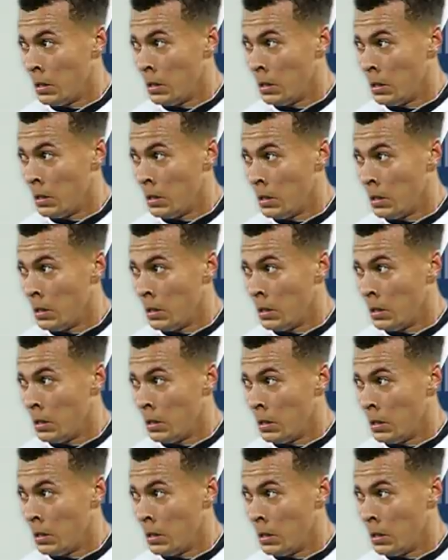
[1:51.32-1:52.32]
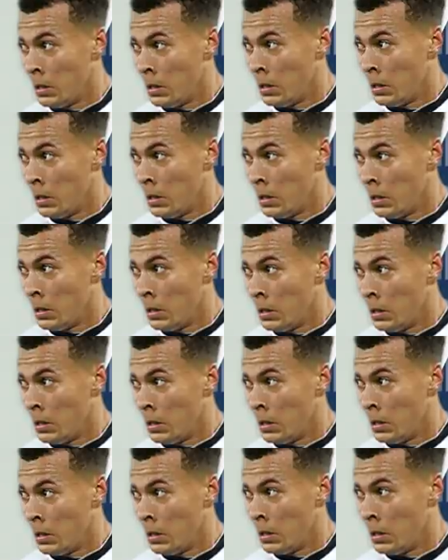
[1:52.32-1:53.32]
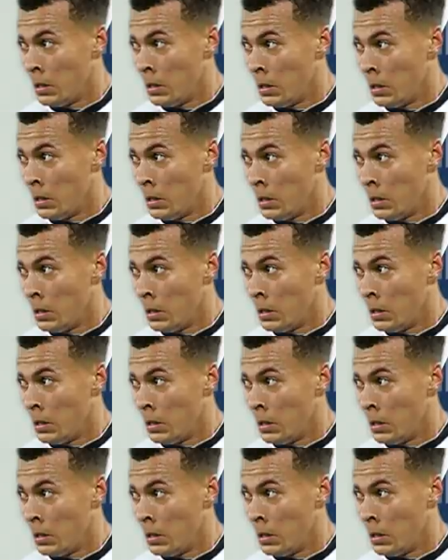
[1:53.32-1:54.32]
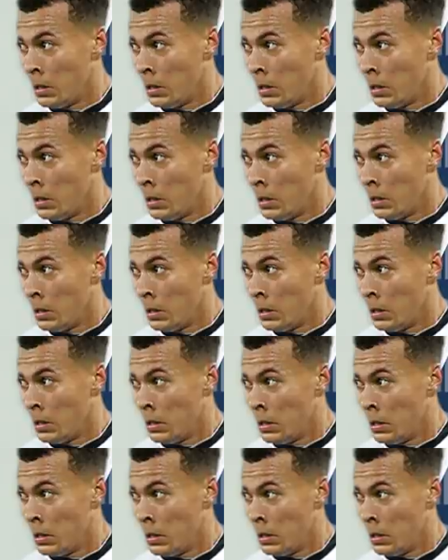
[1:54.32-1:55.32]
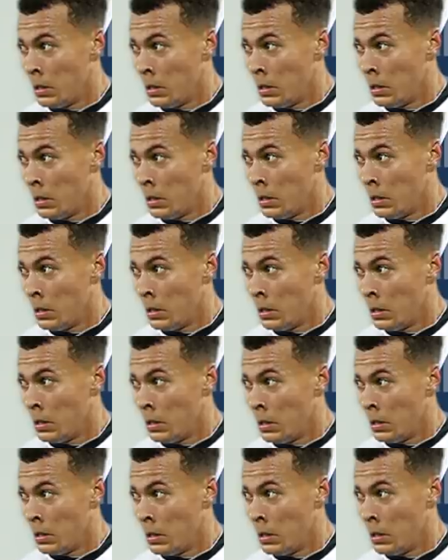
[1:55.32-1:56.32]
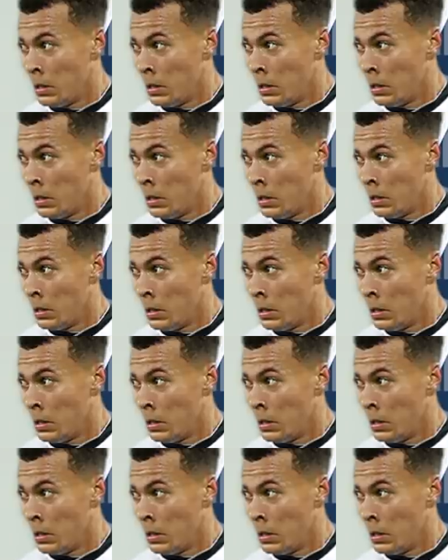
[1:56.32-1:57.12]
This person isn't speaking.